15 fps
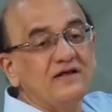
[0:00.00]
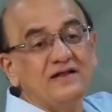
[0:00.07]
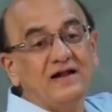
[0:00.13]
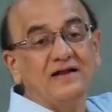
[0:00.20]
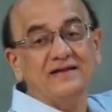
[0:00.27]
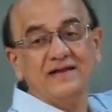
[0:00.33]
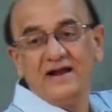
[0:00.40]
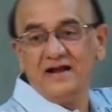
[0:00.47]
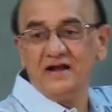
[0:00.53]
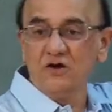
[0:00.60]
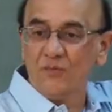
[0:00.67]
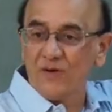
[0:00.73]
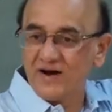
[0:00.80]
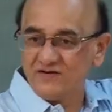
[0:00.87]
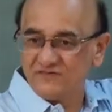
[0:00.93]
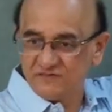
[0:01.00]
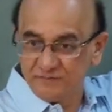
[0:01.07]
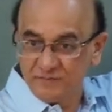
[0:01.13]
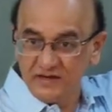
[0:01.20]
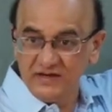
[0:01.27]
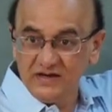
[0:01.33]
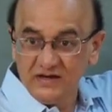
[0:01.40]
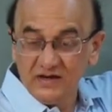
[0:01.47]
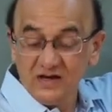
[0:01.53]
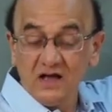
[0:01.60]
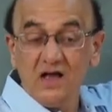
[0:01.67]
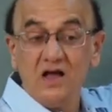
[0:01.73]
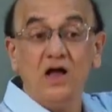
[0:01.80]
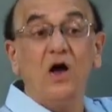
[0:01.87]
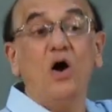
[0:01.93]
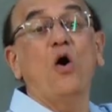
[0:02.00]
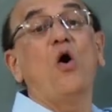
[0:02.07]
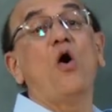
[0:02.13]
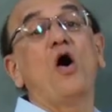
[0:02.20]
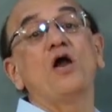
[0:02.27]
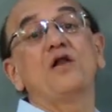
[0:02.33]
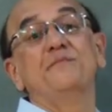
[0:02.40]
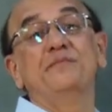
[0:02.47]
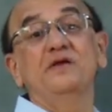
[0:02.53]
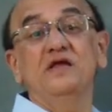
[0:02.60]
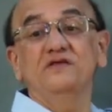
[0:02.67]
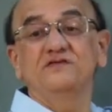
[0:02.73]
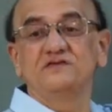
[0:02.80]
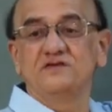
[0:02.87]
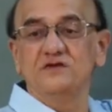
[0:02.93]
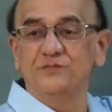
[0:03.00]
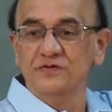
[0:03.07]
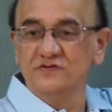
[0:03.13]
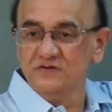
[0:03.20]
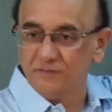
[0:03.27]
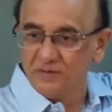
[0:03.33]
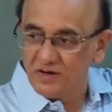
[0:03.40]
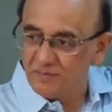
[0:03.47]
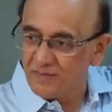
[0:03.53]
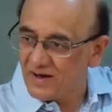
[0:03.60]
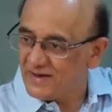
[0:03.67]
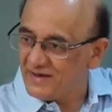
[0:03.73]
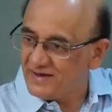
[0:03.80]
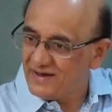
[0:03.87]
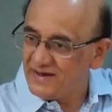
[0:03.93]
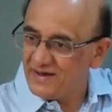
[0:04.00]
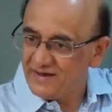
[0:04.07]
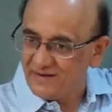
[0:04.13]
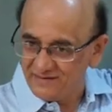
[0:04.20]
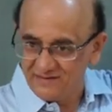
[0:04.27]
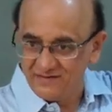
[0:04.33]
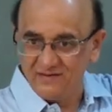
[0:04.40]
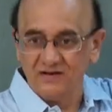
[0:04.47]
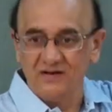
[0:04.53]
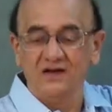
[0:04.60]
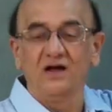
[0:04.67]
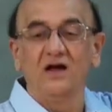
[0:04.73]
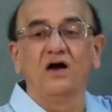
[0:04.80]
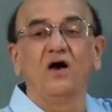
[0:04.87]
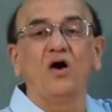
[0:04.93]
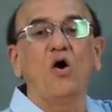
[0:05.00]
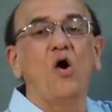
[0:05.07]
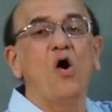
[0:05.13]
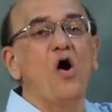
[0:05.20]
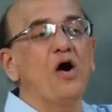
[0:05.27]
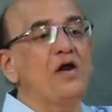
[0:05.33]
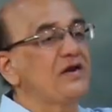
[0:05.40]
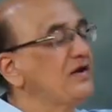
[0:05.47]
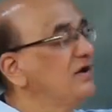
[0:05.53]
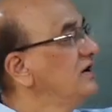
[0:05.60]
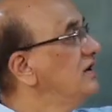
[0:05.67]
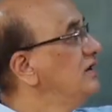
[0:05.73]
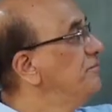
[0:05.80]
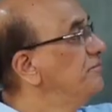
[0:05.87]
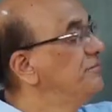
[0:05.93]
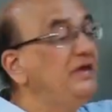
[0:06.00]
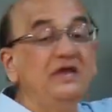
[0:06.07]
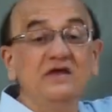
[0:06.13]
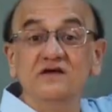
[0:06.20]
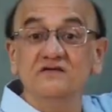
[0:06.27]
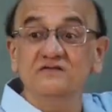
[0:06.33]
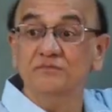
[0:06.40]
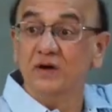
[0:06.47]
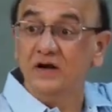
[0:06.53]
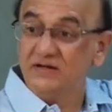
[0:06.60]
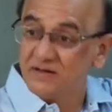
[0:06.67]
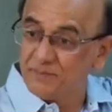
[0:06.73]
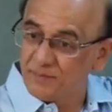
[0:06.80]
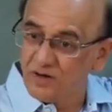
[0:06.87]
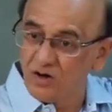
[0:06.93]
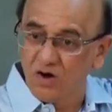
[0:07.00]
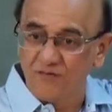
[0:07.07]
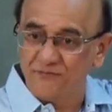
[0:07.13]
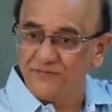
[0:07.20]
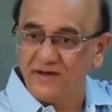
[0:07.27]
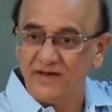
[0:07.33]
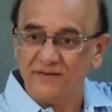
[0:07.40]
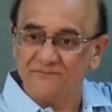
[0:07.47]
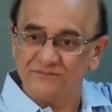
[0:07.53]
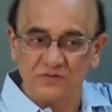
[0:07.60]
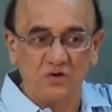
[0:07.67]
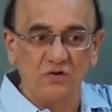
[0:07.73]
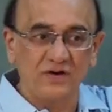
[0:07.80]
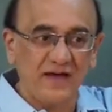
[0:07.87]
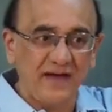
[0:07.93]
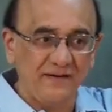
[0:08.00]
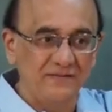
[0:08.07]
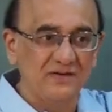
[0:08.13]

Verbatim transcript: that A divides B or B is divisible by A or uh, B is multiple of A? Okay